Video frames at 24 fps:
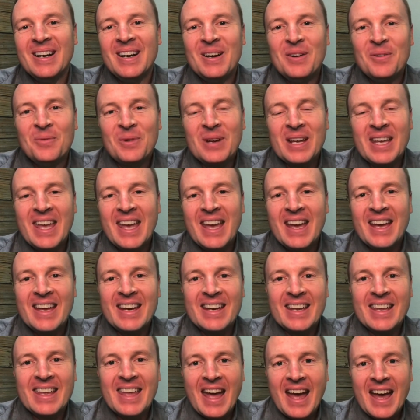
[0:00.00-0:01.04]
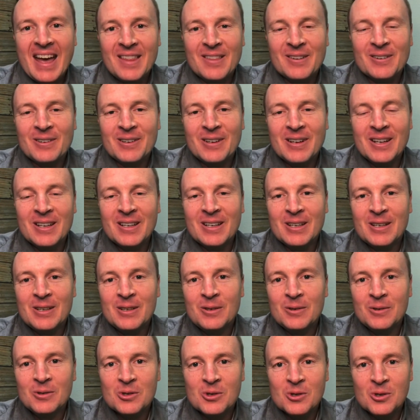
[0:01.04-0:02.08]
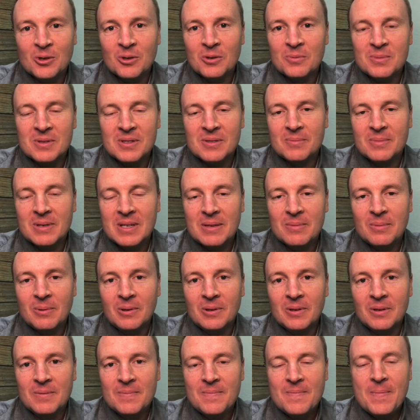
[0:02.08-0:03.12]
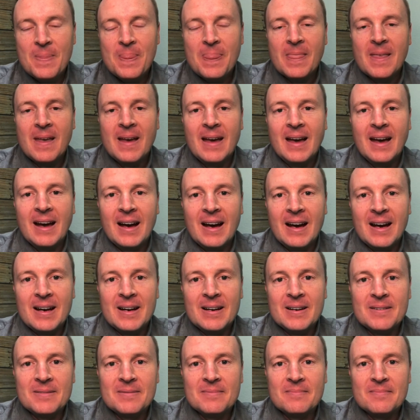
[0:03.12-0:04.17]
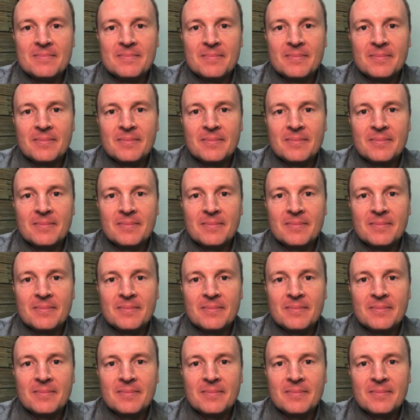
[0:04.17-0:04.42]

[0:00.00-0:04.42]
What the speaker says: we can't gather in huge groups of people, I'm